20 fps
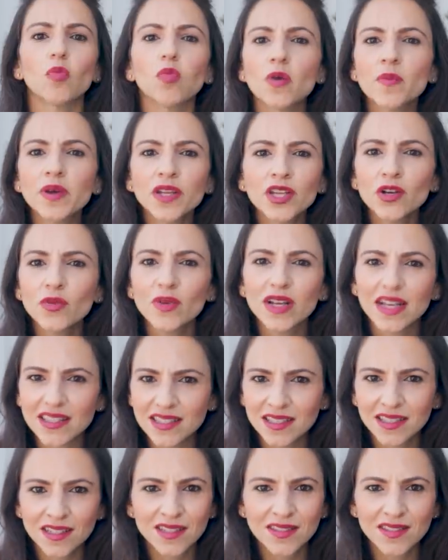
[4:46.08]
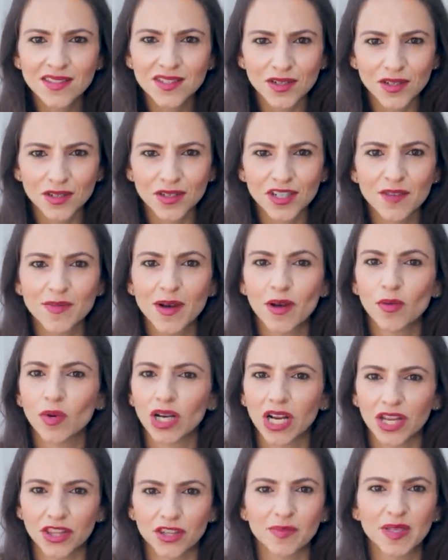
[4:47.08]
A woman who isn't concerned about
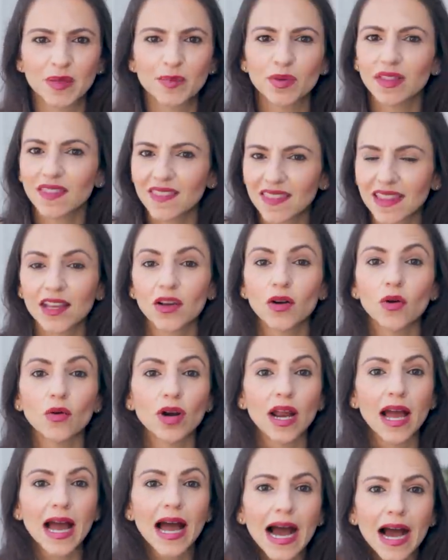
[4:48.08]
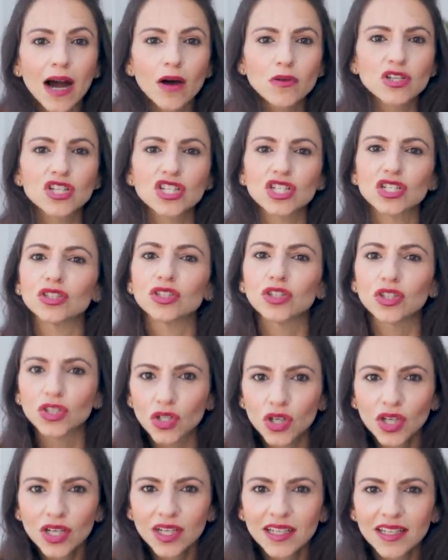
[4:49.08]
what other people think or how she'll
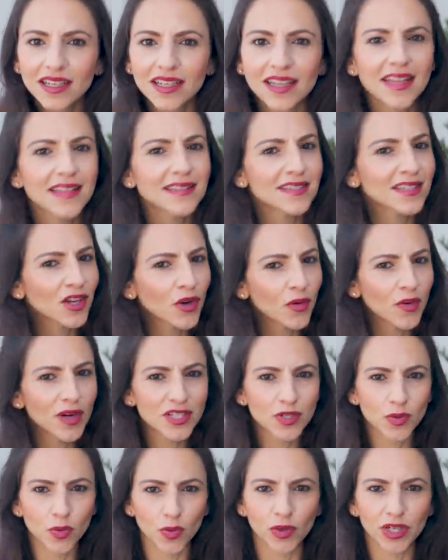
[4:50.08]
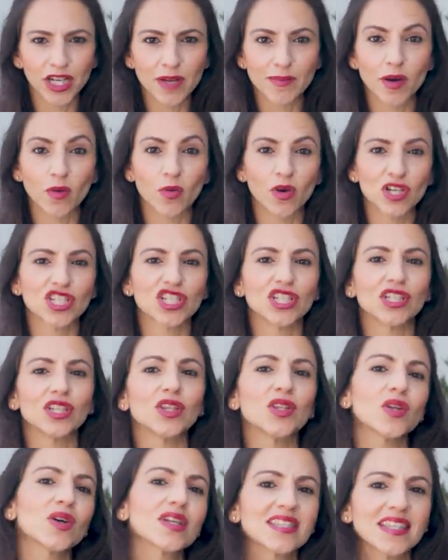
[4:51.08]
look isn't going to worry about what she
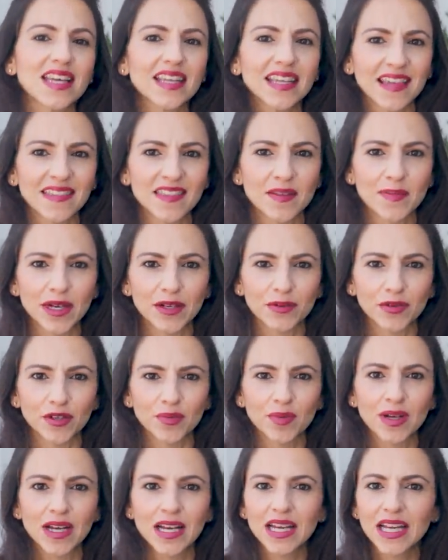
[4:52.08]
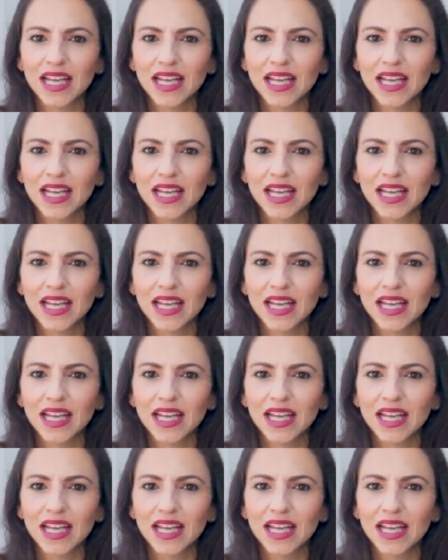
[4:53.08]
looks like in the bedroom,